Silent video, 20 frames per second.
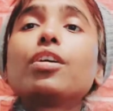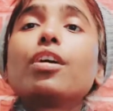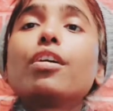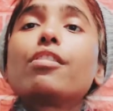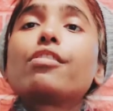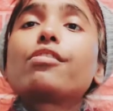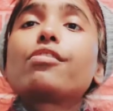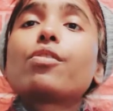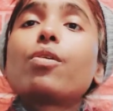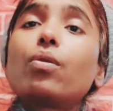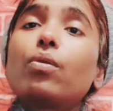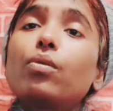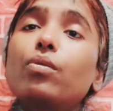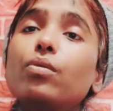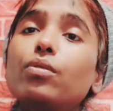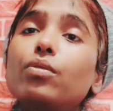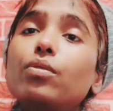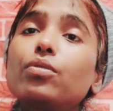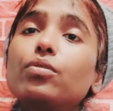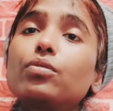
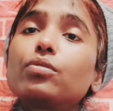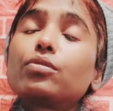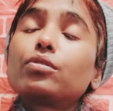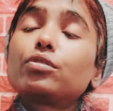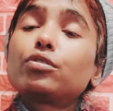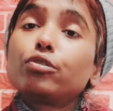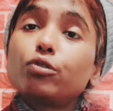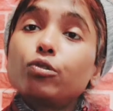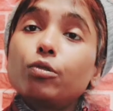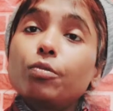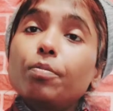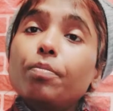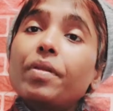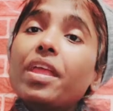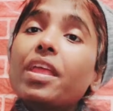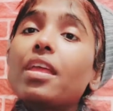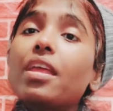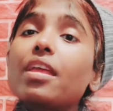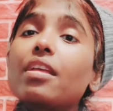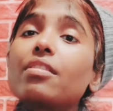So to
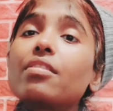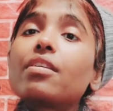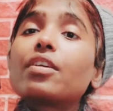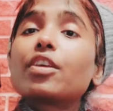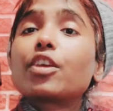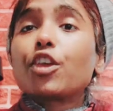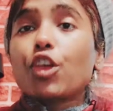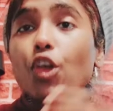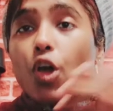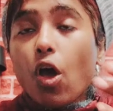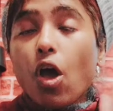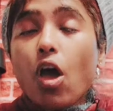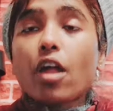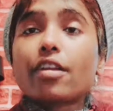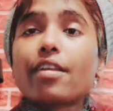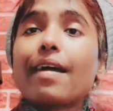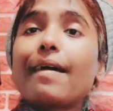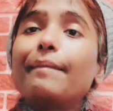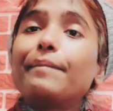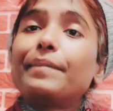bringing the cure
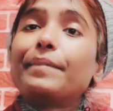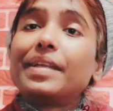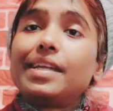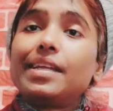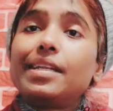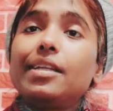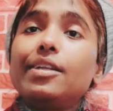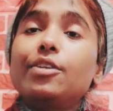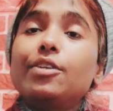completely,